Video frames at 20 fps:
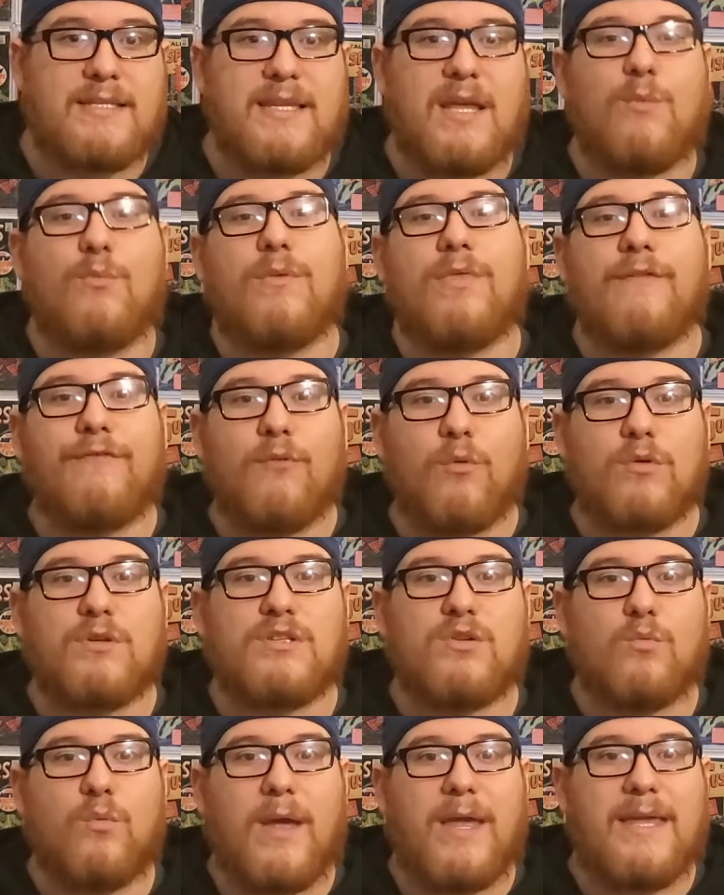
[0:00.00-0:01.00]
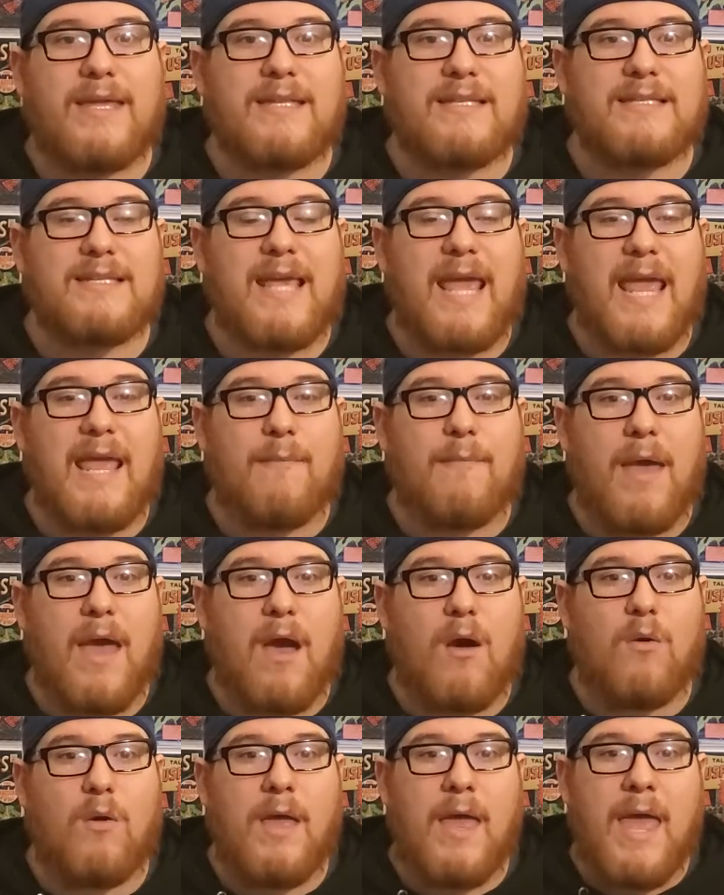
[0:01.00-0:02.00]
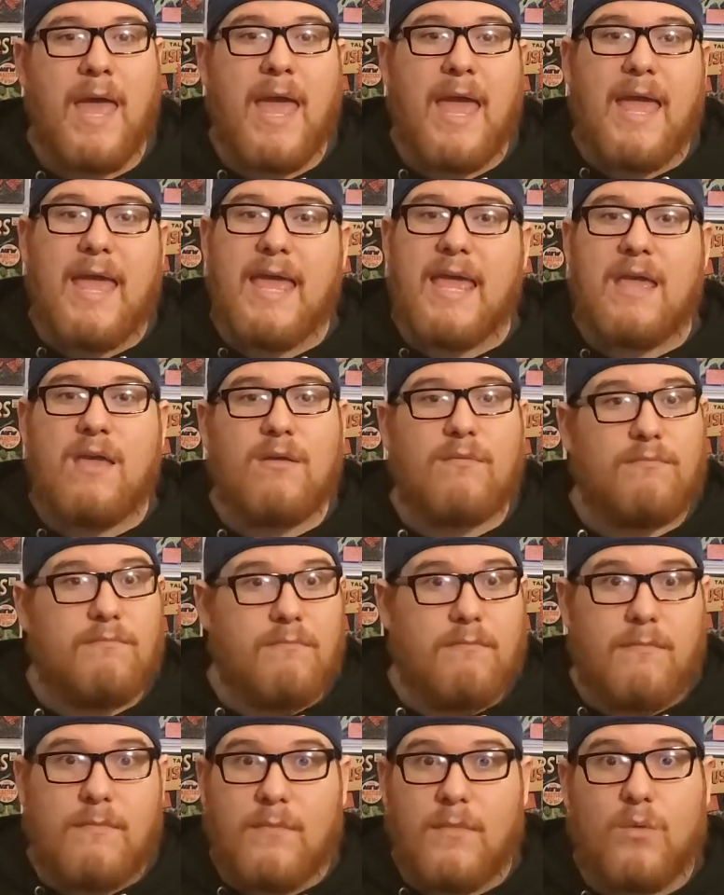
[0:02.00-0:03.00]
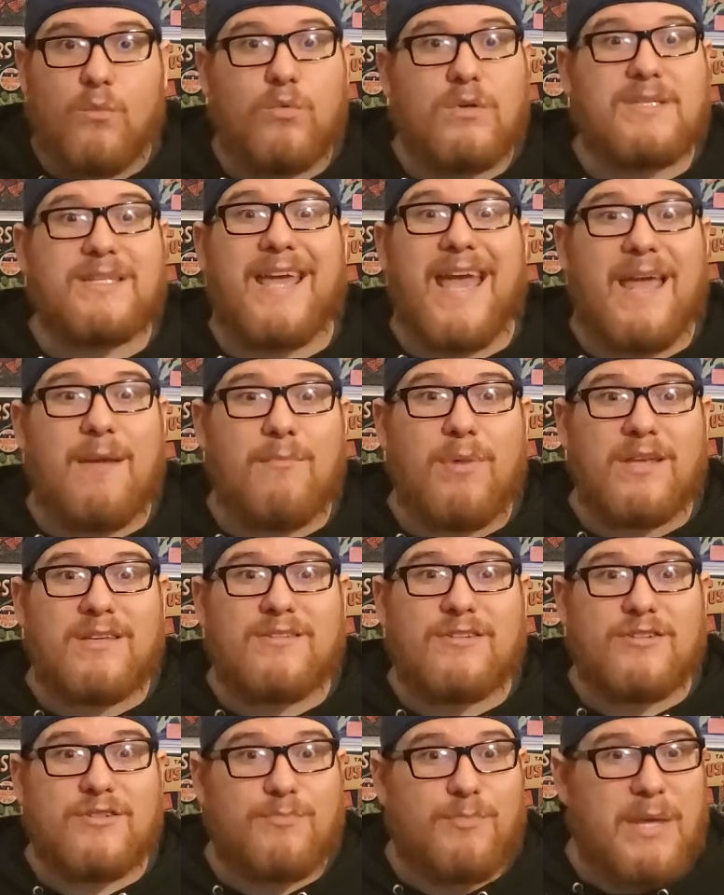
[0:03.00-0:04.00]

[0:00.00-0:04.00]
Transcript: And when The Force Awakens came out, it was gangbusters.